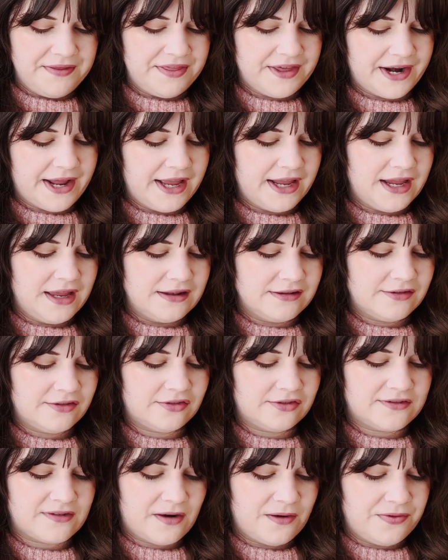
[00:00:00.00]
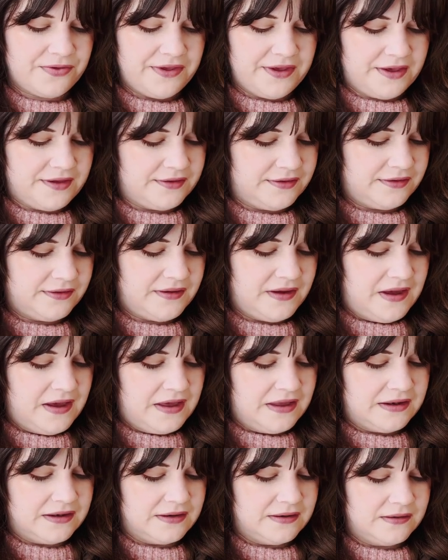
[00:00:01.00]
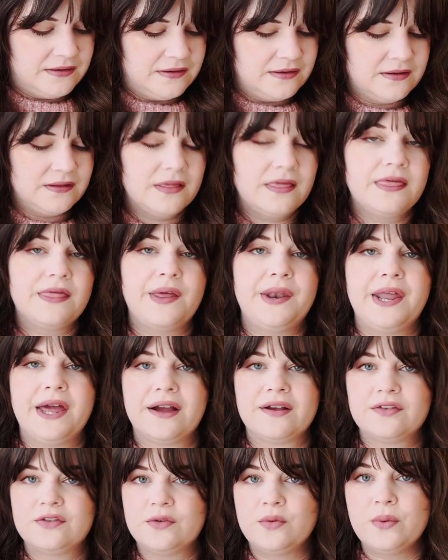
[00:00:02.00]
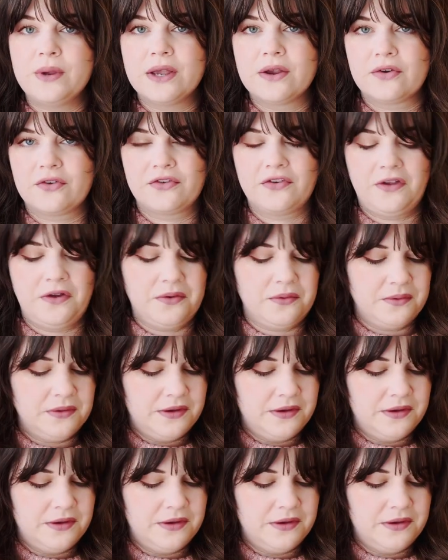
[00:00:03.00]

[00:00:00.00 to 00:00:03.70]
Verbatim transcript: that I can start this in the next week or so.